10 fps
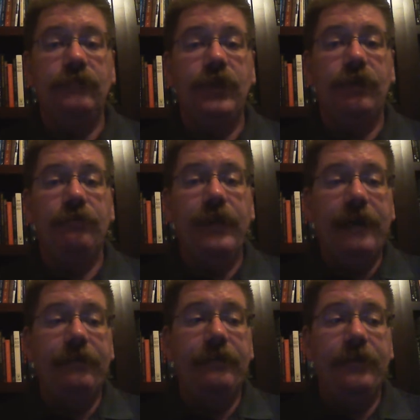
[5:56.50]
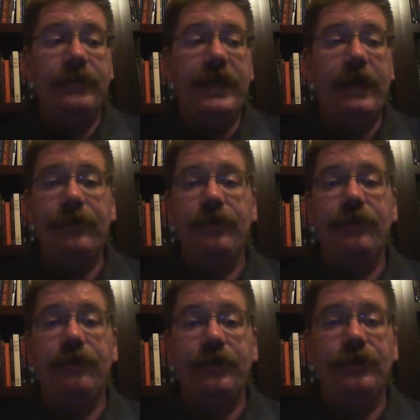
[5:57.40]
the tablet that
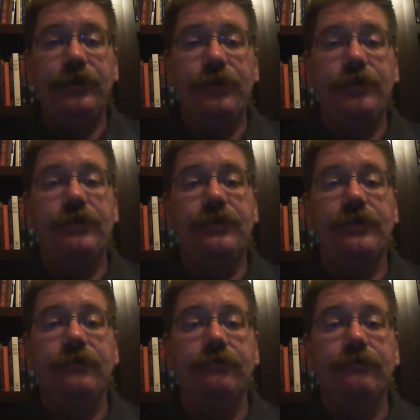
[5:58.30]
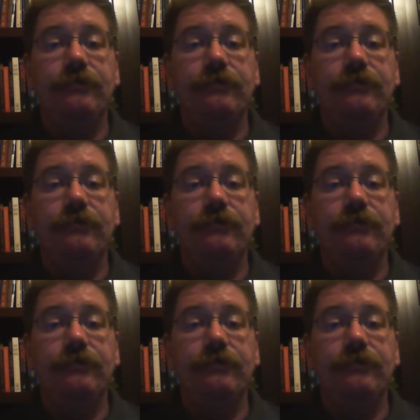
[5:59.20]
you're going to choose